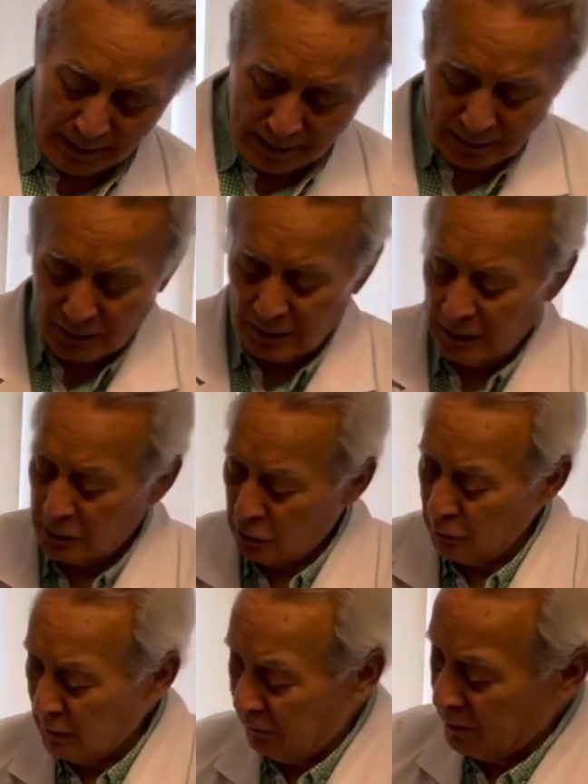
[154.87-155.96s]
So there's two
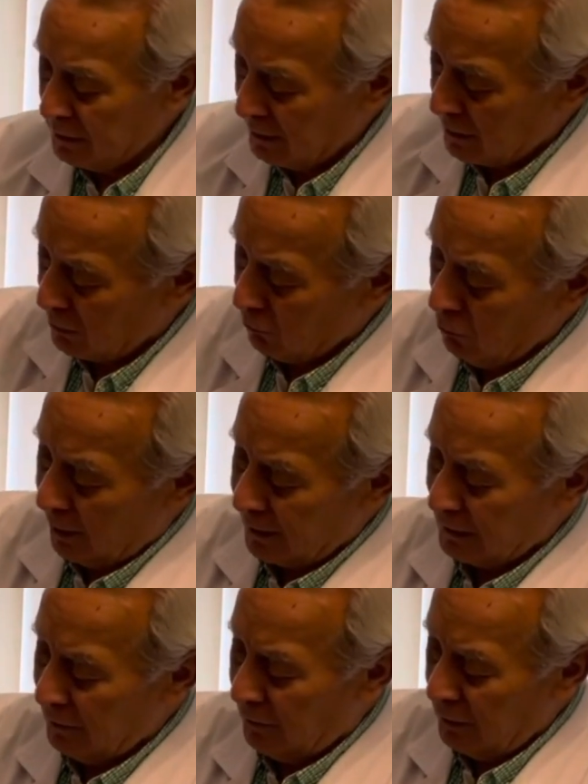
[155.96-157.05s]
livers. There's the right
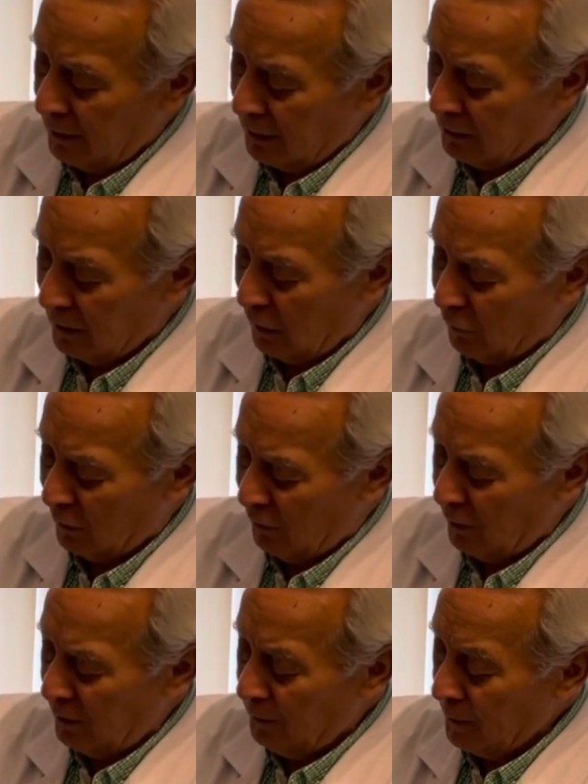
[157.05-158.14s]
liver and the left liver.